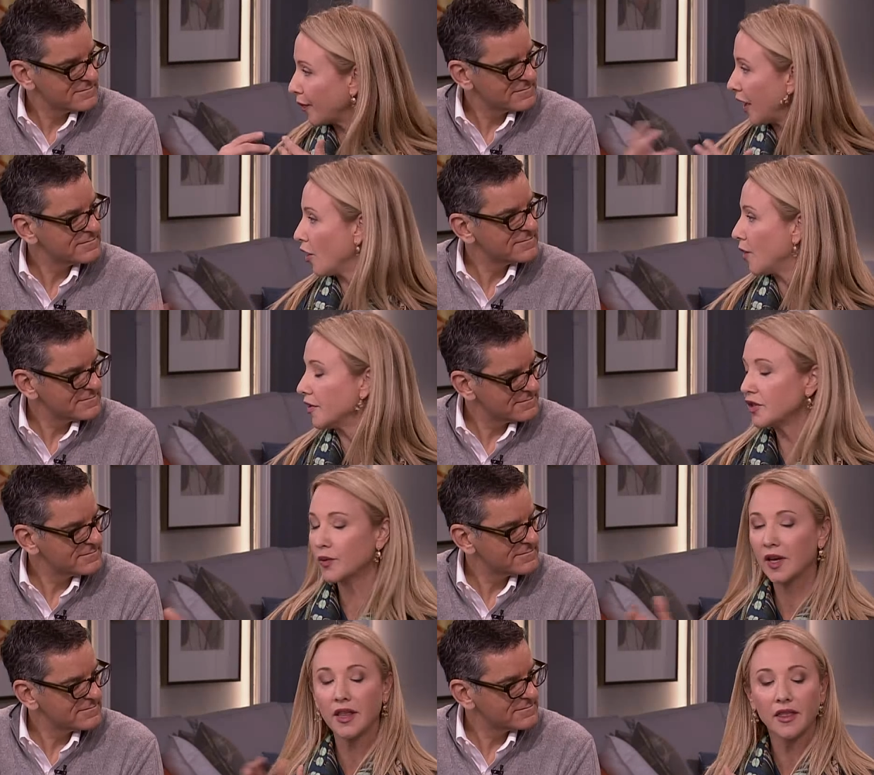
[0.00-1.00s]
Speaker 1: pay homage
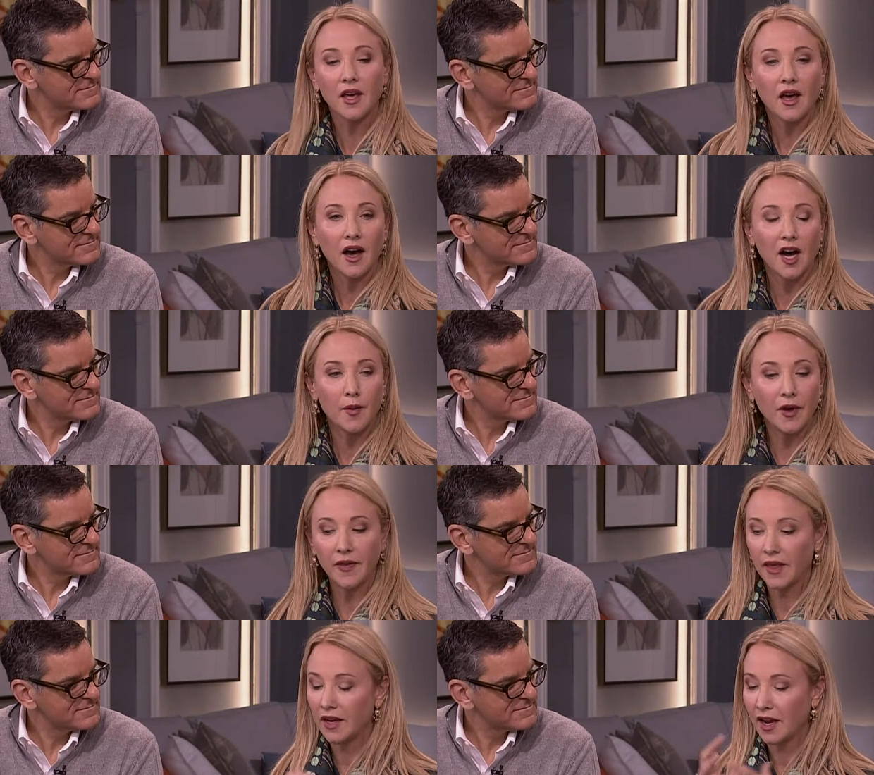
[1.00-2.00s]
with. Yeah. Um, and
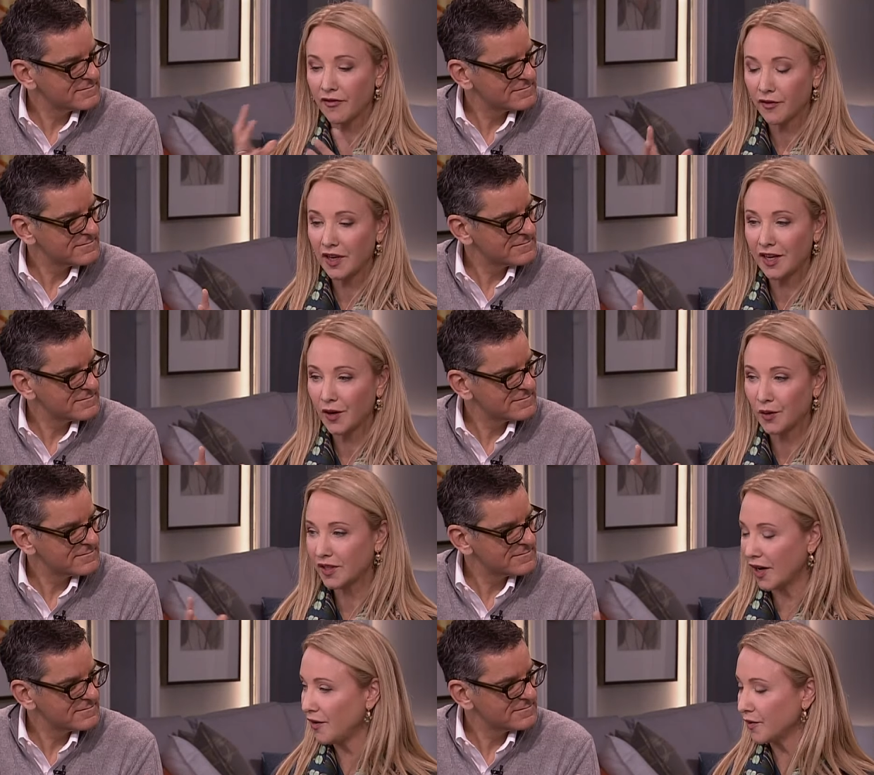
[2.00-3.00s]
then every
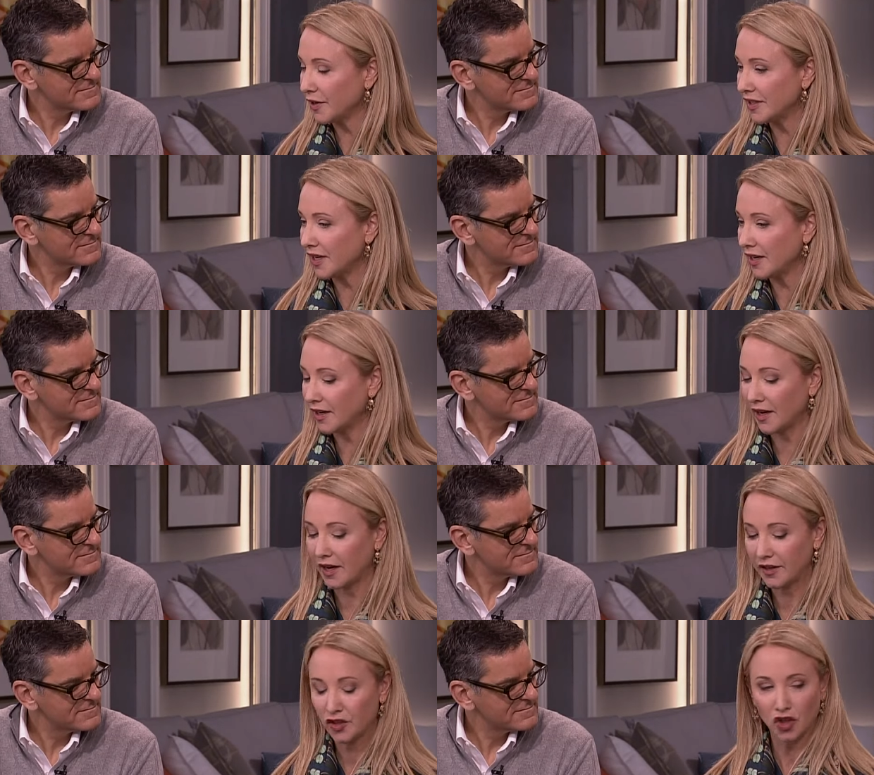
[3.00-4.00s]
hotel that we stayed in
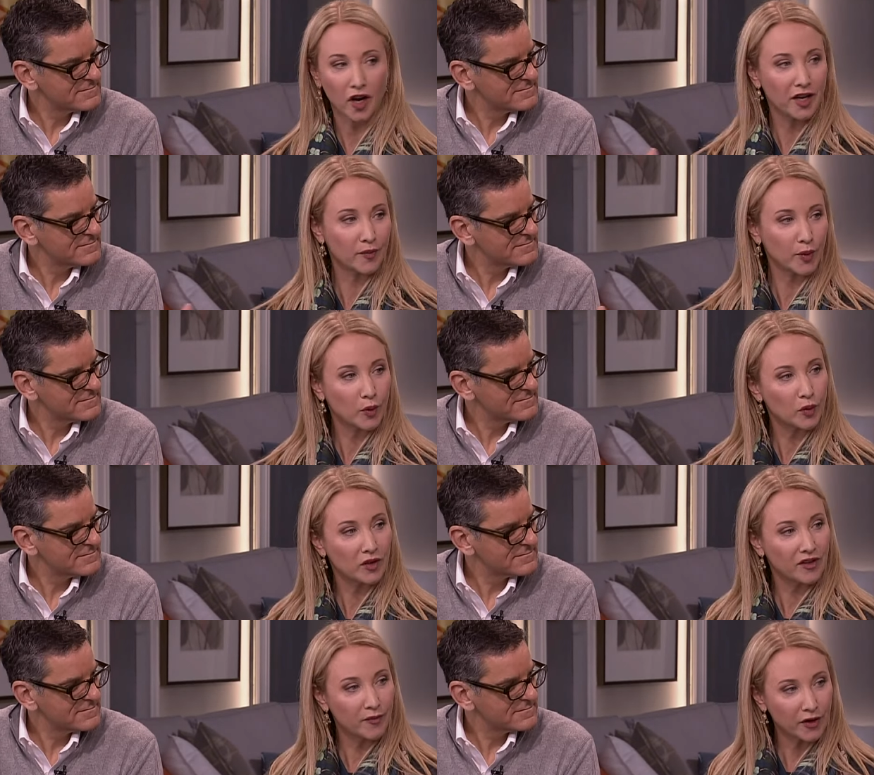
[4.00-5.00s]
had a giant bowl
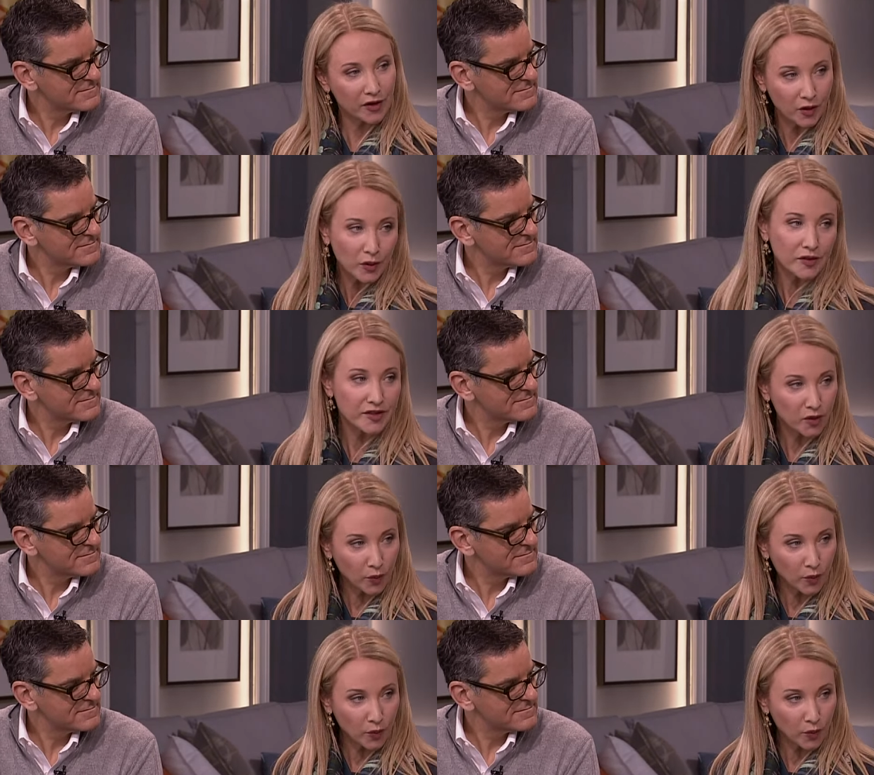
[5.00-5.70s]
of marigolds to